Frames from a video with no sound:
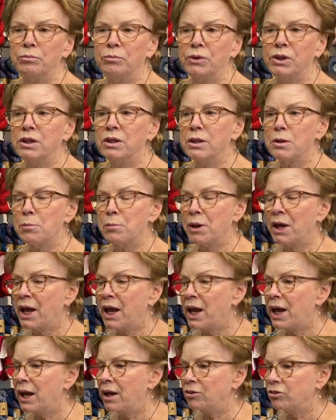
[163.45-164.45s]
In the
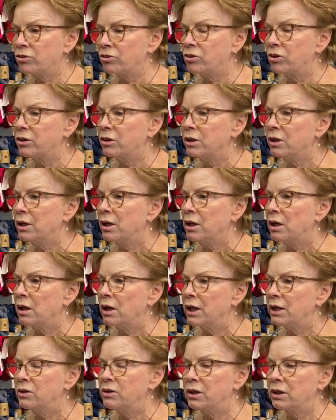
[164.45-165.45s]
past,
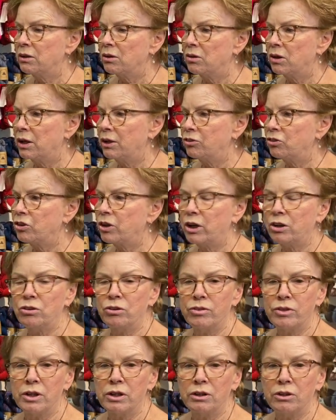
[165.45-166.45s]
I knit a lot tighter
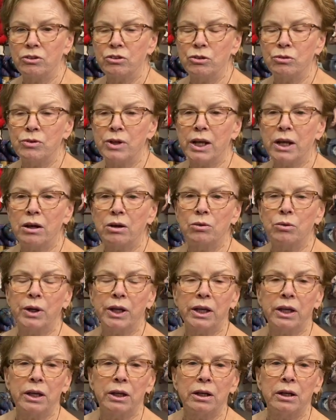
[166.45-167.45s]
than I do now,
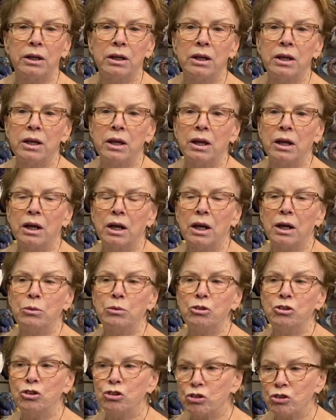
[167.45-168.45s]
and I
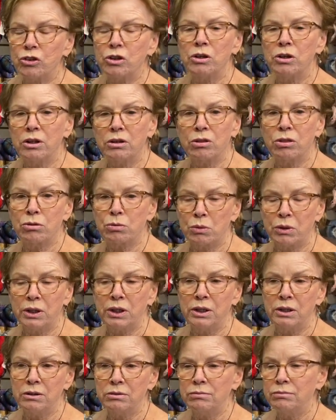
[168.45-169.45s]
was usually on a 3.